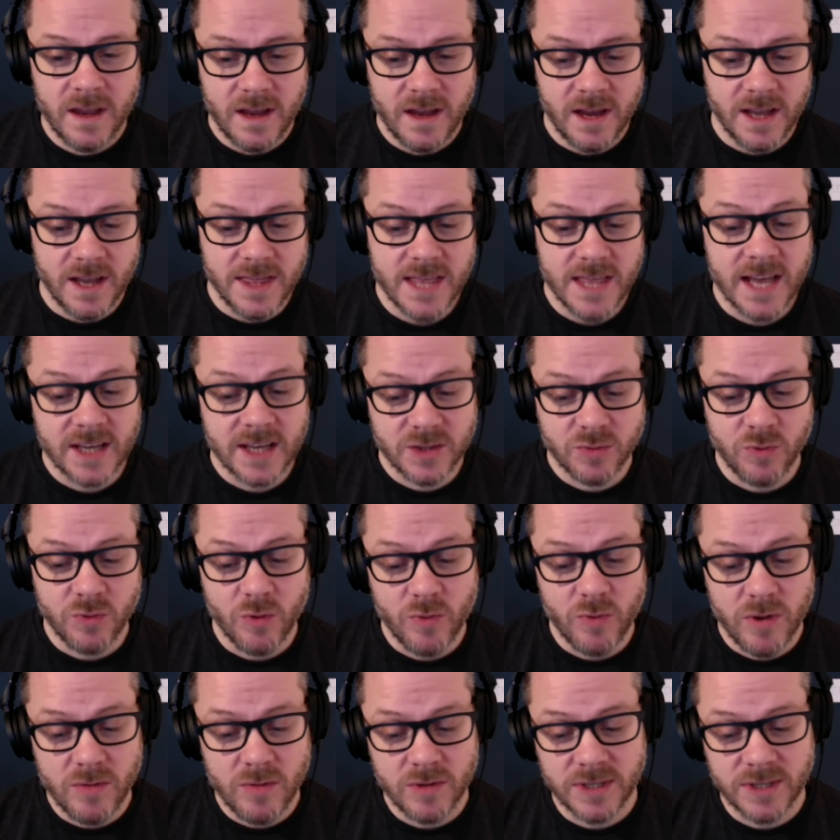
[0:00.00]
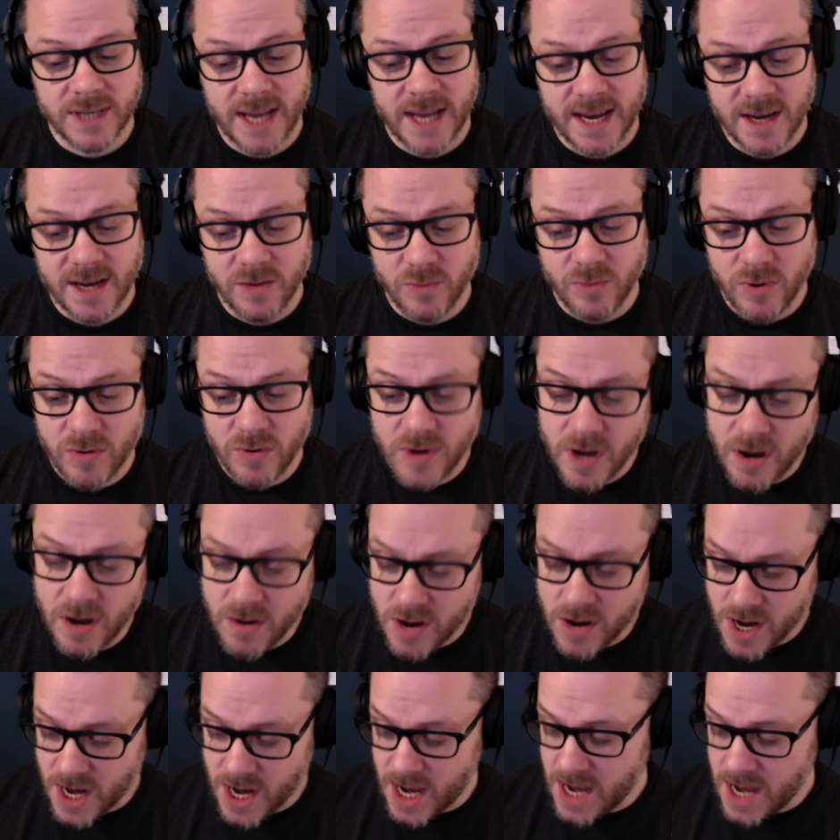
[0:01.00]
And that's what we would tackle. We would go,
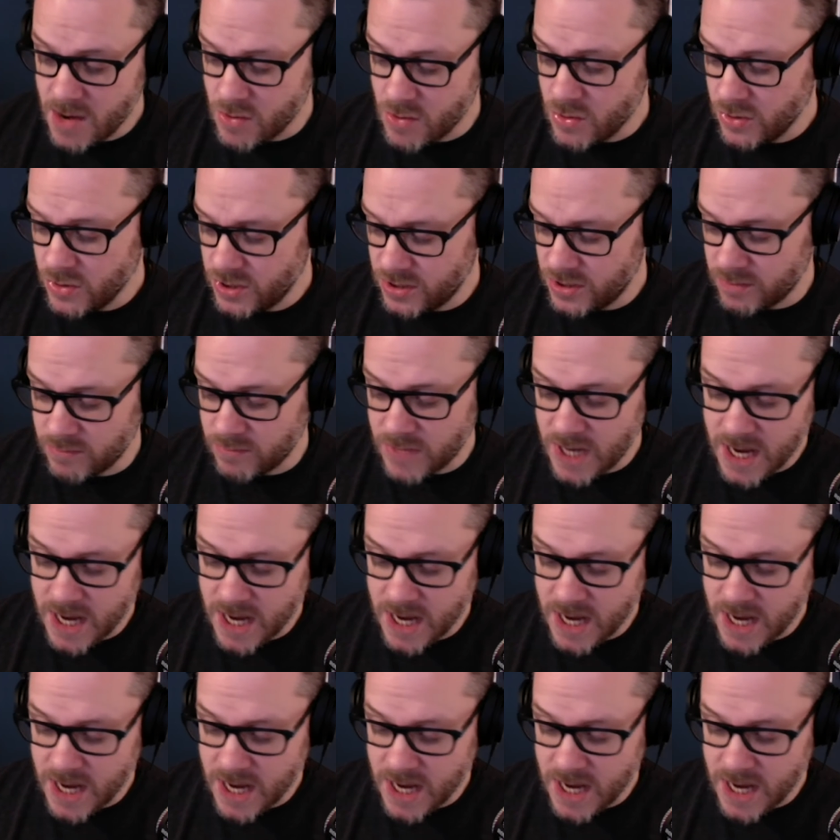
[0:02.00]
okay, awesome.